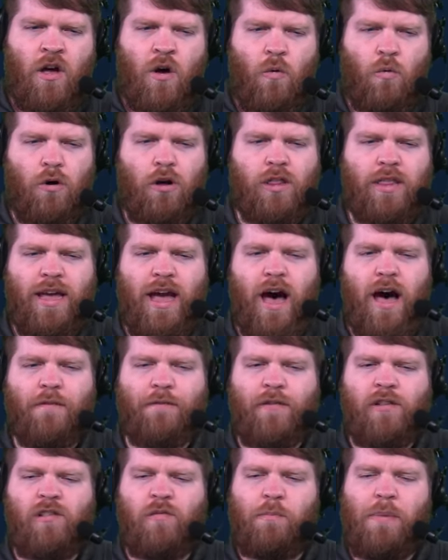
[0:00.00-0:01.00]
Will the
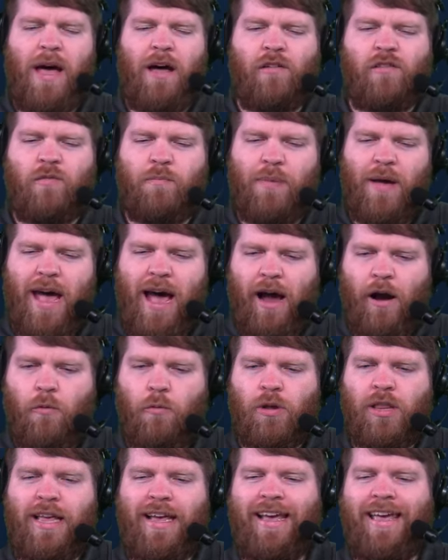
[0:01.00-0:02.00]
offense bounce back?
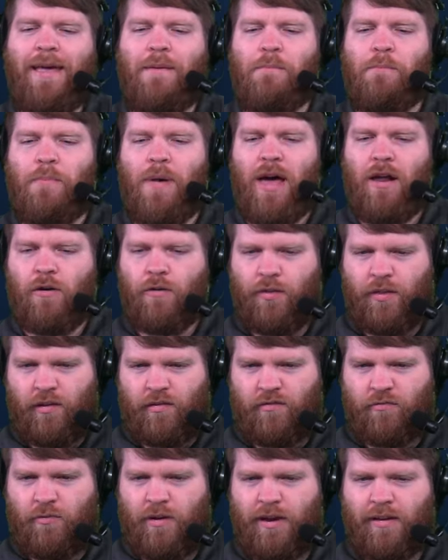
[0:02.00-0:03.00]
Will it get better
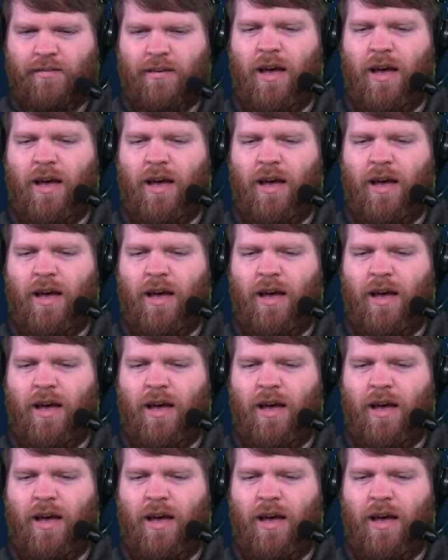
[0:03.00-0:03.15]
this week?